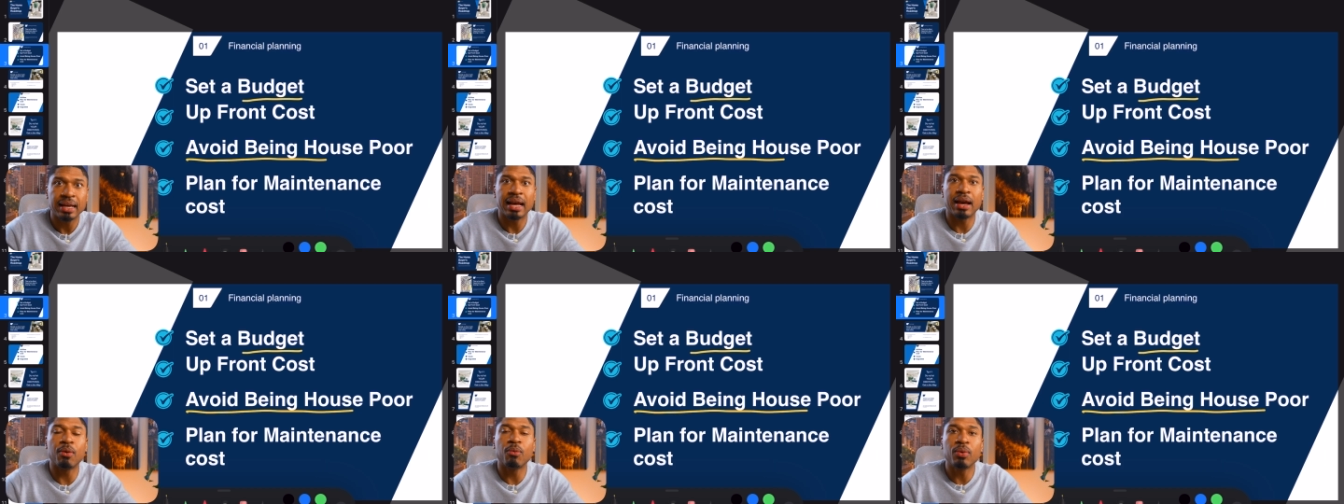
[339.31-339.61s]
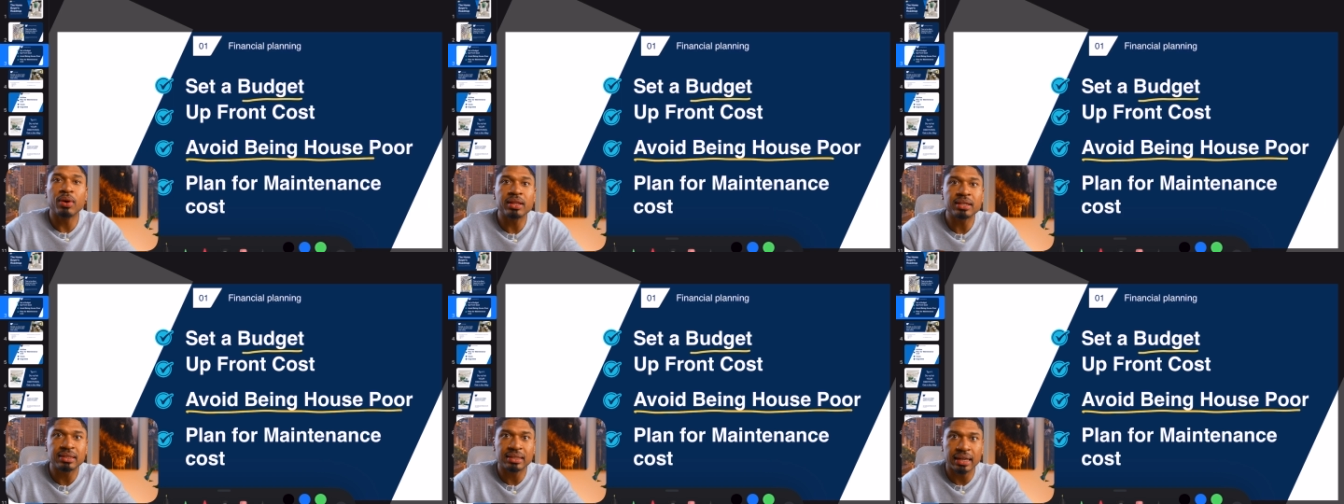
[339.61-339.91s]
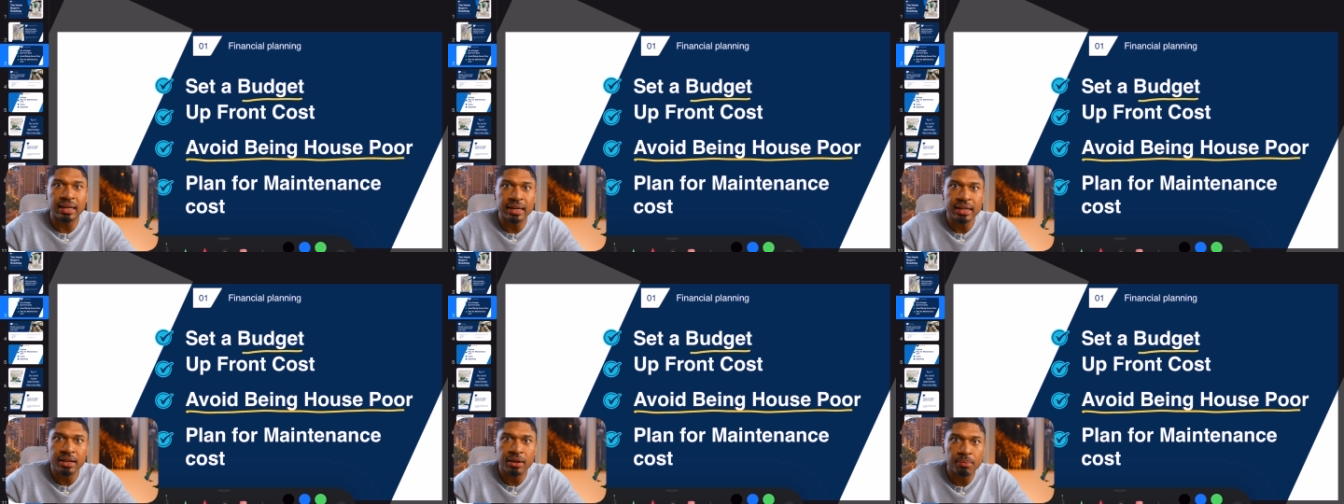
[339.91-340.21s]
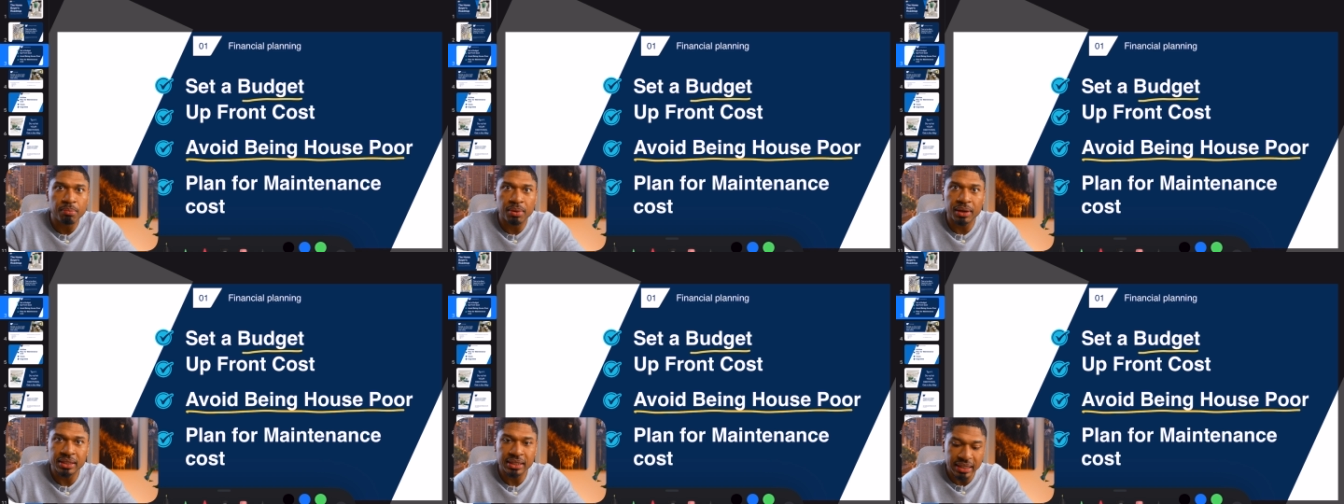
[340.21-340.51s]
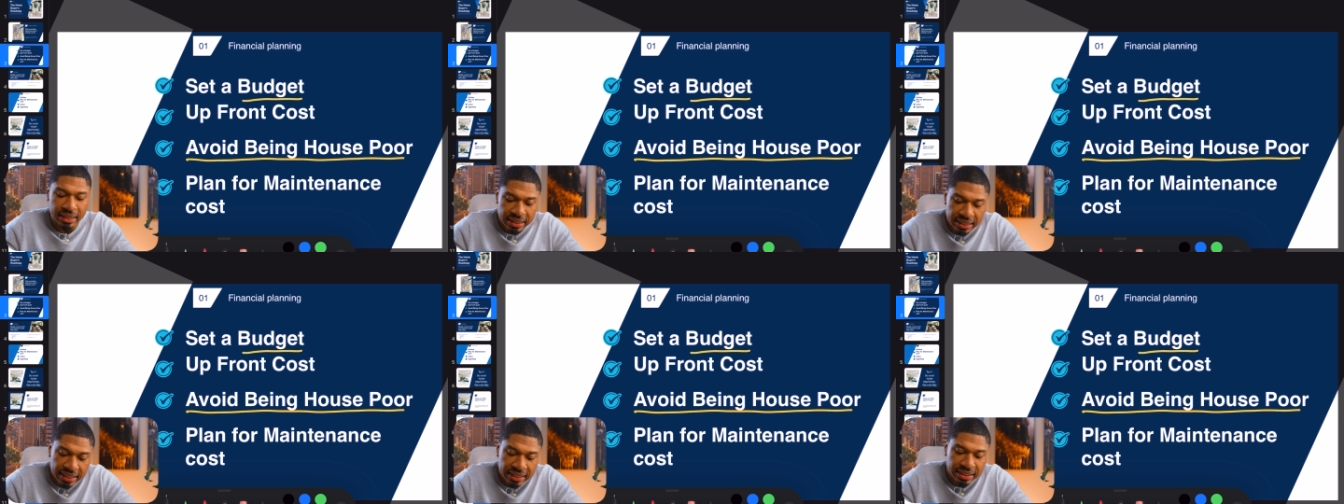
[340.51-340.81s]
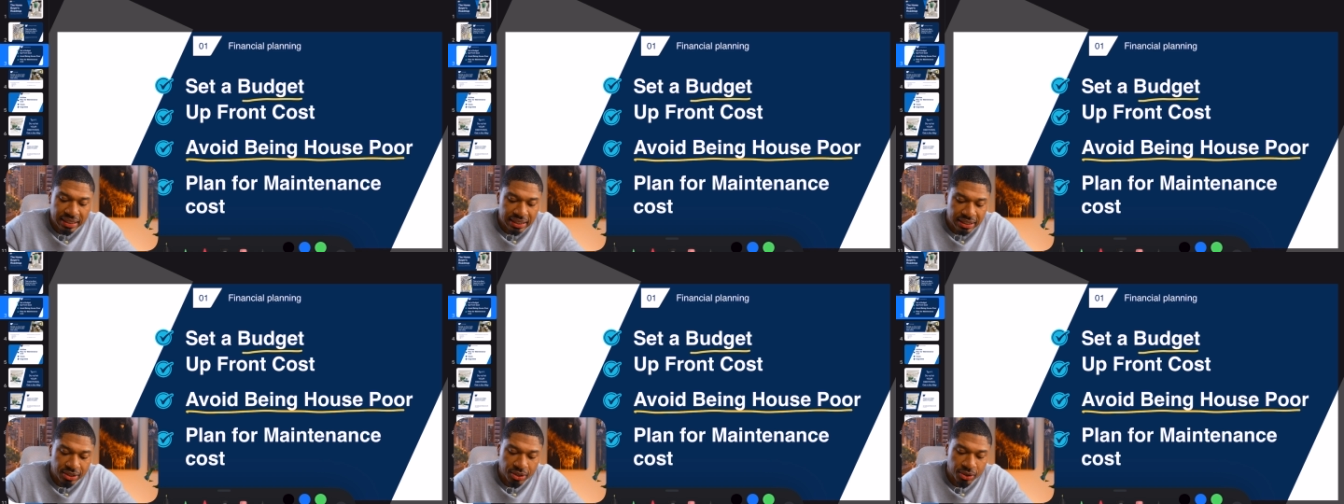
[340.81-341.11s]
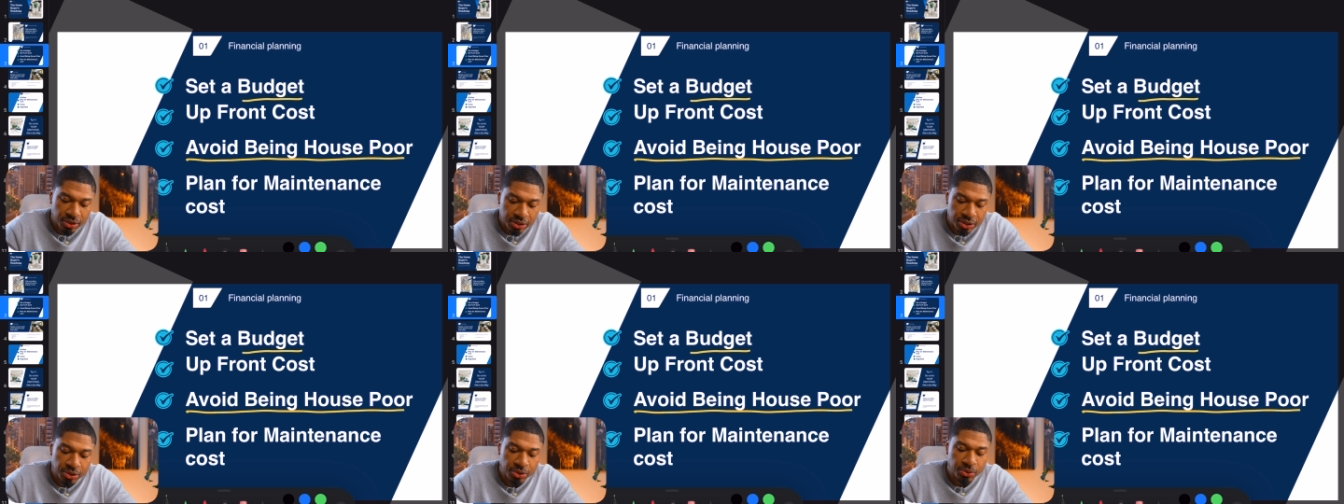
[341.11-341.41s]
And with setting your budget, this is
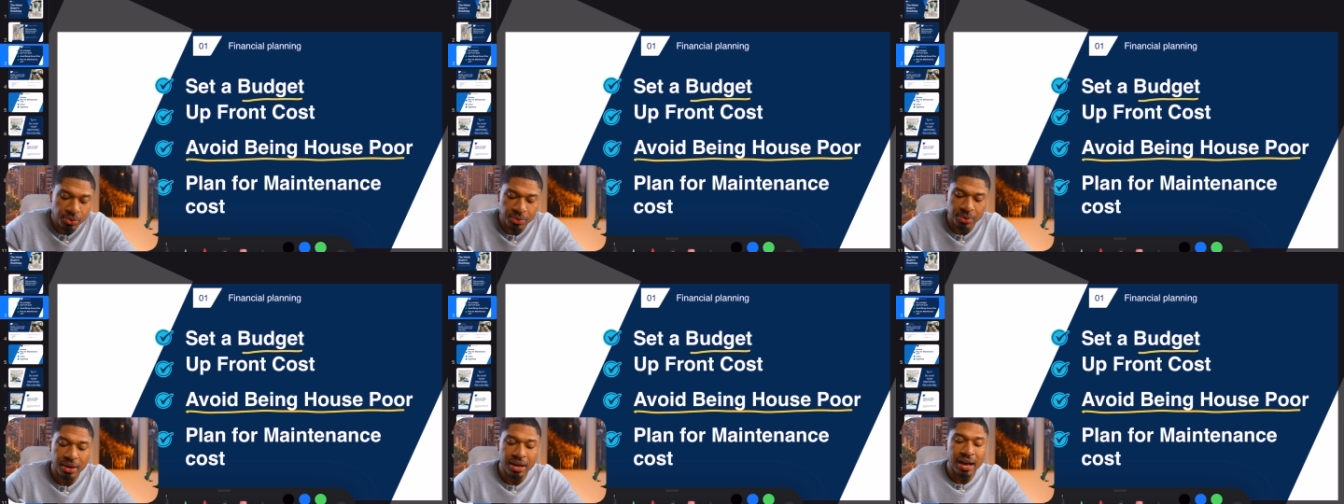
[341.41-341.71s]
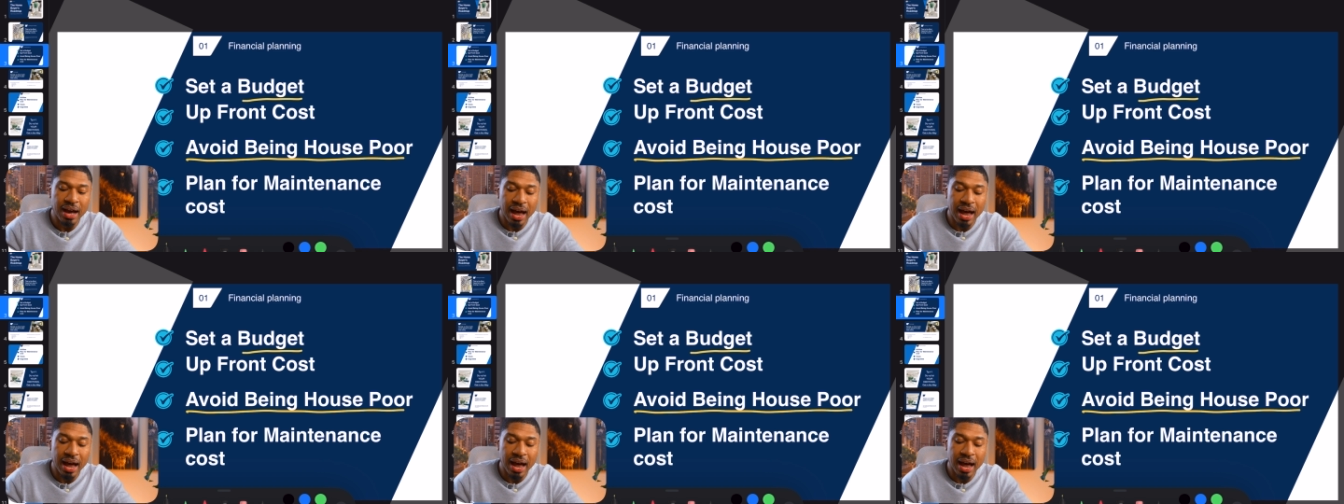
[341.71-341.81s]
going to